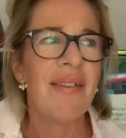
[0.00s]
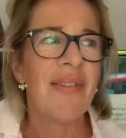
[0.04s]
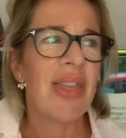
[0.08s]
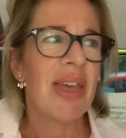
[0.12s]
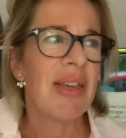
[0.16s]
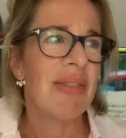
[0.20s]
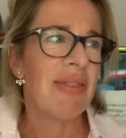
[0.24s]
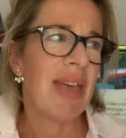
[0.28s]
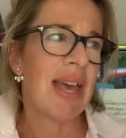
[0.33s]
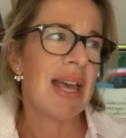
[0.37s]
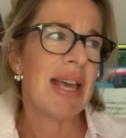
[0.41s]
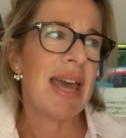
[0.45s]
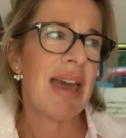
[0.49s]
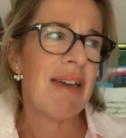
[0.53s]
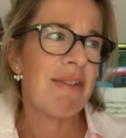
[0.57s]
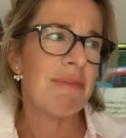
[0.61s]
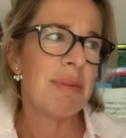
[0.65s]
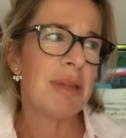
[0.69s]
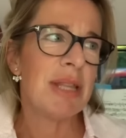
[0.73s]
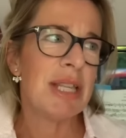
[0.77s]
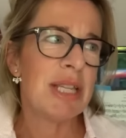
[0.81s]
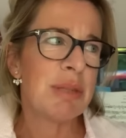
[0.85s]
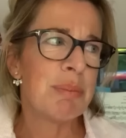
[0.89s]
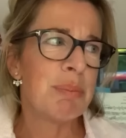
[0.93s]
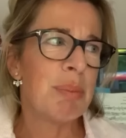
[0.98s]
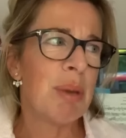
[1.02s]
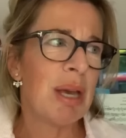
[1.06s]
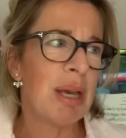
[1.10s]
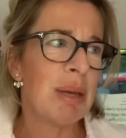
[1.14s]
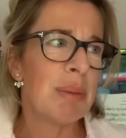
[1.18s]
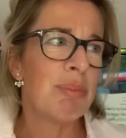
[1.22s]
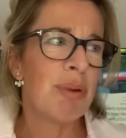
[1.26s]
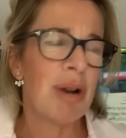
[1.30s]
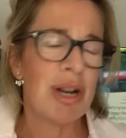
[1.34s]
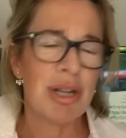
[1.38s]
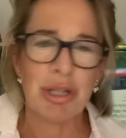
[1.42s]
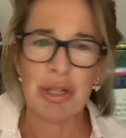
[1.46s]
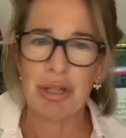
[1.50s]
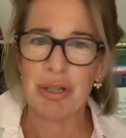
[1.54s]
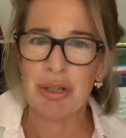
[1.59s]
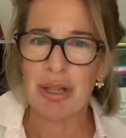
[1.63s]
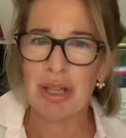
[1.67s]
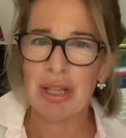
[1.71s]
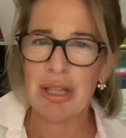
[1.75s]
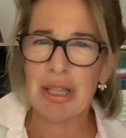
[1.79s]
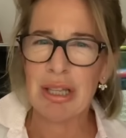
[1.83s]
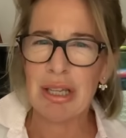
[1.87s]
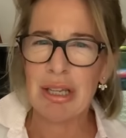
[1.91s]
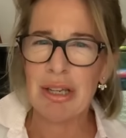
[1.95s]
And they gave me this big impression
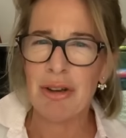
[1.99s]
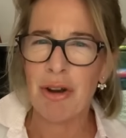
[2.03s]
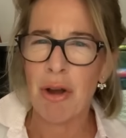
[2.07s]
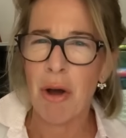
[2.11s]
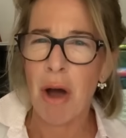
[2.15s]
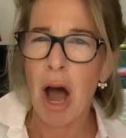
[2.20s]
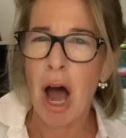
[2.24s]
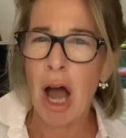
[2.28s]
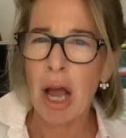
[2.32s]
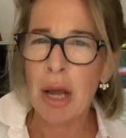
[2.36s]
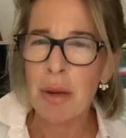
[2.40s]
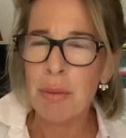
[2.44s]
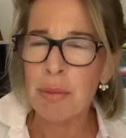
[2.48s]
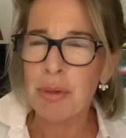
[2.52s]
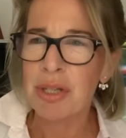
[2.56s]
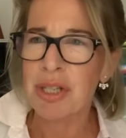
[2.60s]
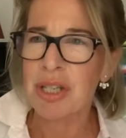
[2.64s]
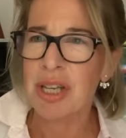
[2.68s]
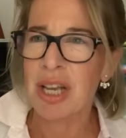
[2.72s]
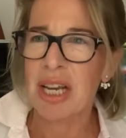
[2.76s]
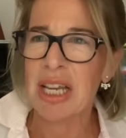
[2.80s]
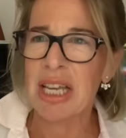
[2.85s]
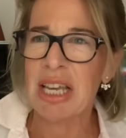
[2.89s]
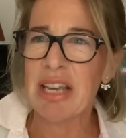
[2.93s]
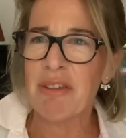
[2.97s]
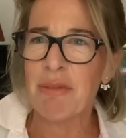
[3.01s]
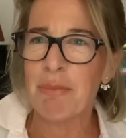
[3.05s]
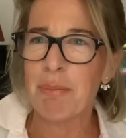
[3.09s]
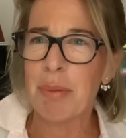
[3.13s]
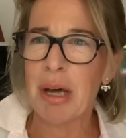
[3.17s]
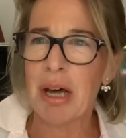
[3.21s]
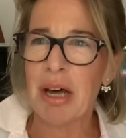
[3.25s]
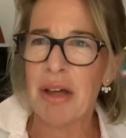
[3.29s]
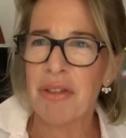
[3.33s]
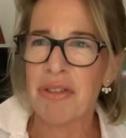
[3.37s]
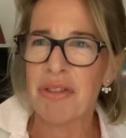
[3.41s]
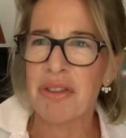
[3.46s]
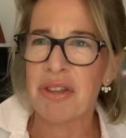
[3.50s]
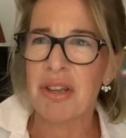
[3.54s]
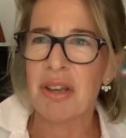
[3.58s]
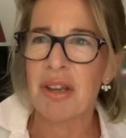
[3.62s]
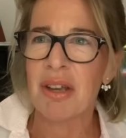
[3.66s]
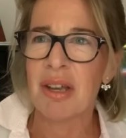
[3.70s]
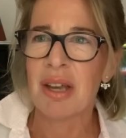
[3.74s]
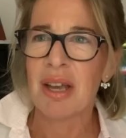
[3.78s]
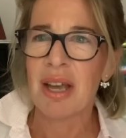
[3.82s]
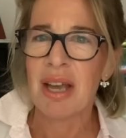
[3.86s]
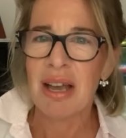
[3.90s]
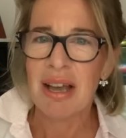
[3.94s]
that, you know, I was going to give birth to